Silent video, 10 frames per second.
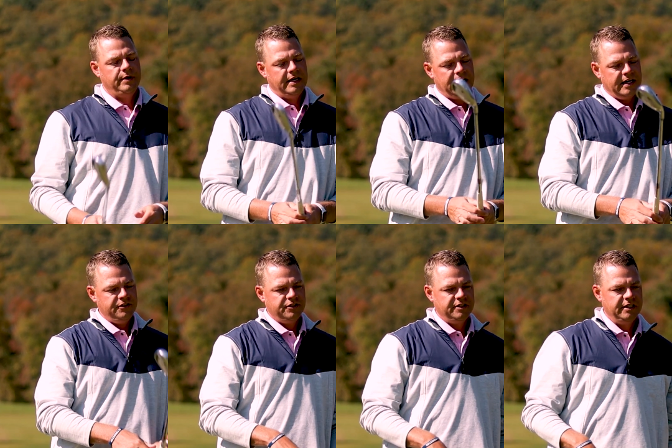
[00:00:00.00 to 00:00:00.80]
Man, I
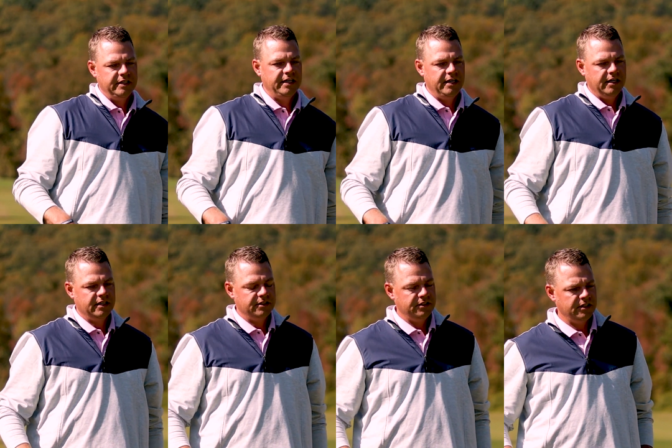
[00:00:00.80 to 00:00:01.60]
just need to get
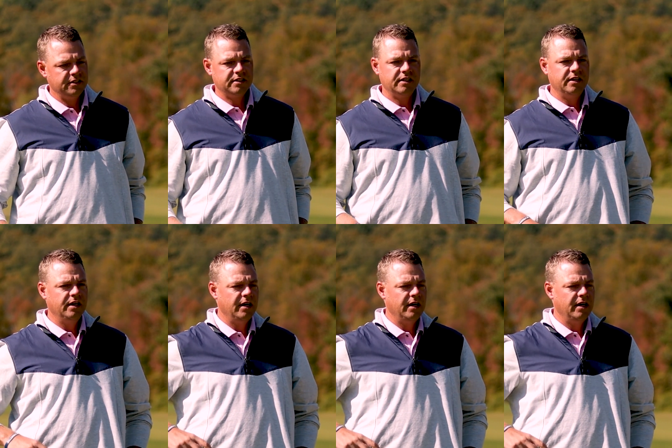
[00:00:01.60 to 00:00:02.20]
consistent.